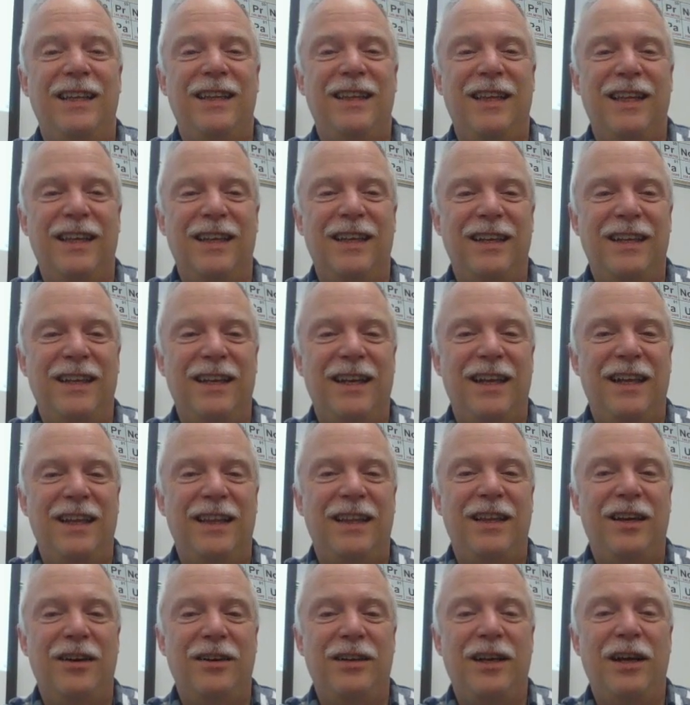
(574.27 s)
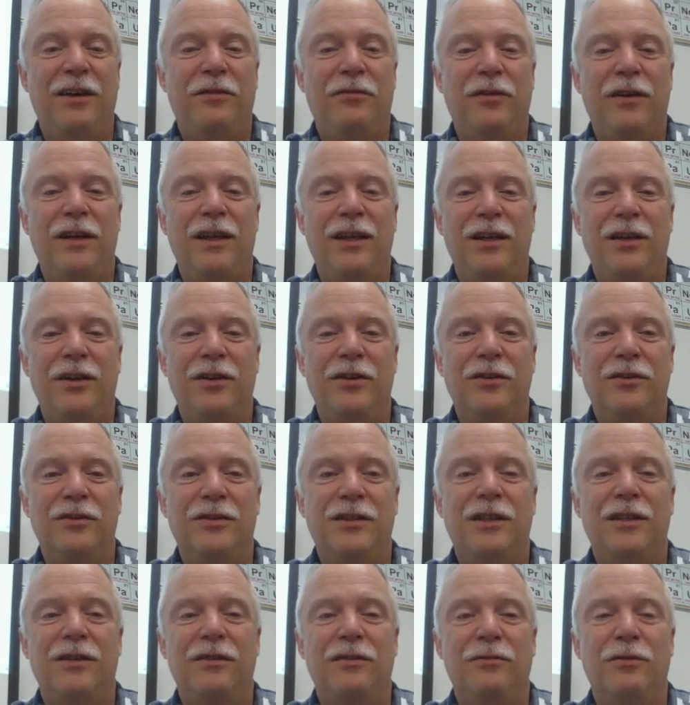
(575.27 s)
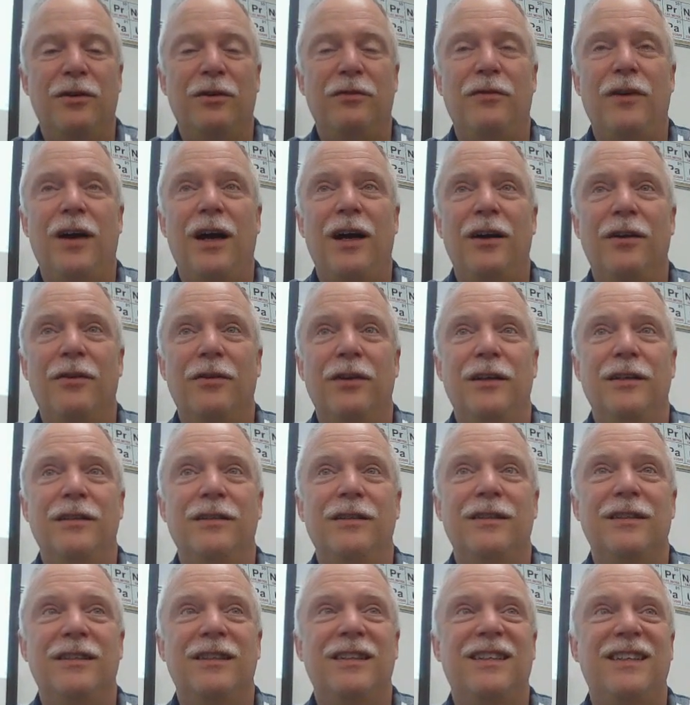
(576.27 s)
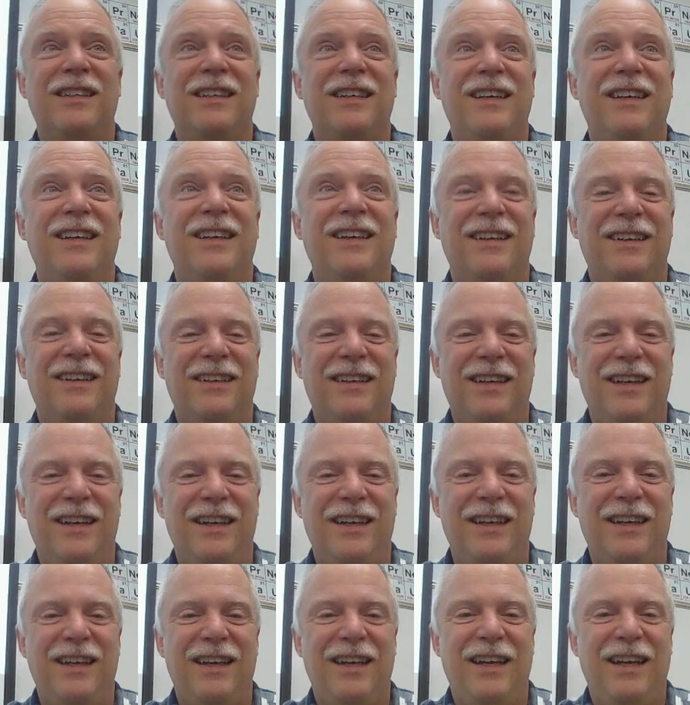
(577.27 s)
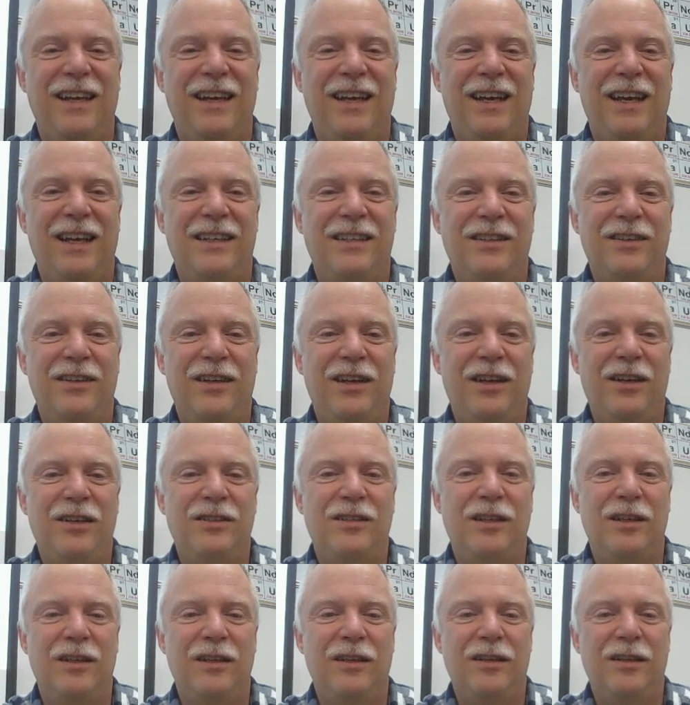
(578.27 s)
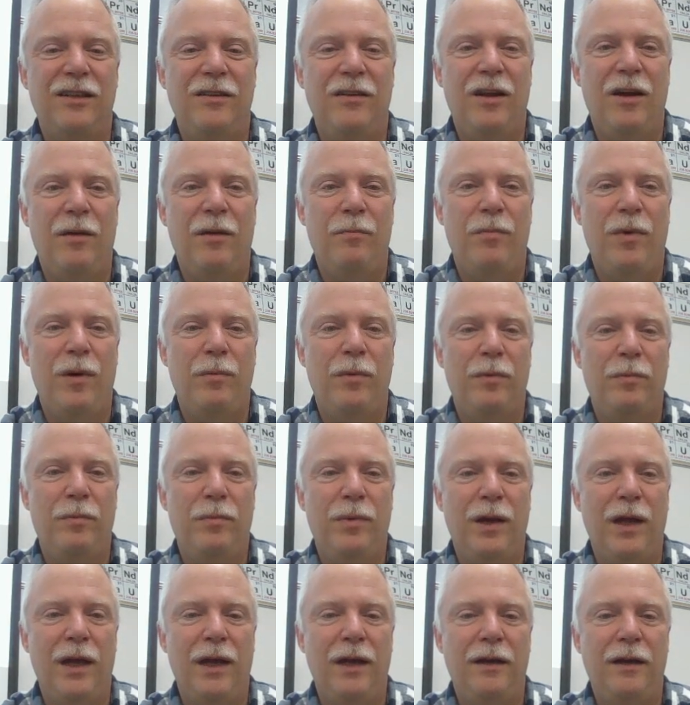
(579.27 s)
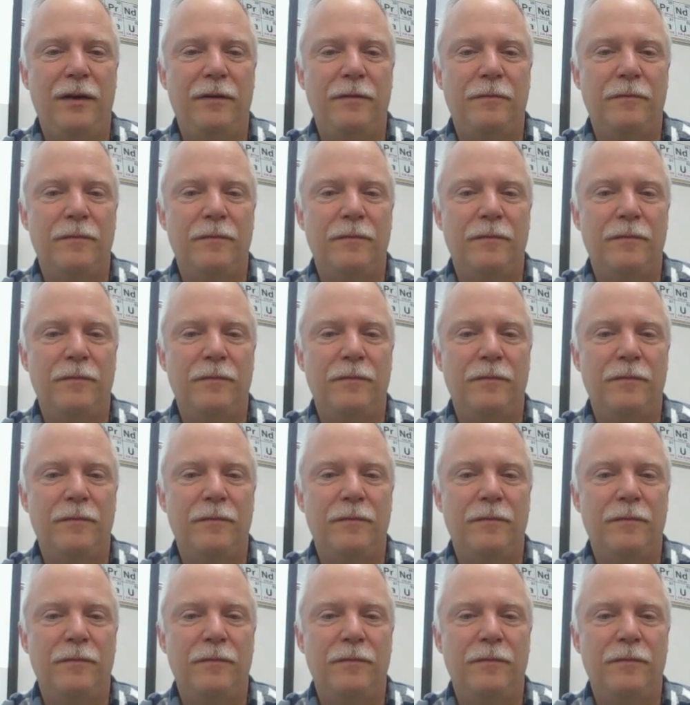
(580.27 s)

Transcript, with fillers: That they're definitely used in refineries, okay? And so here's a, a bubble plate.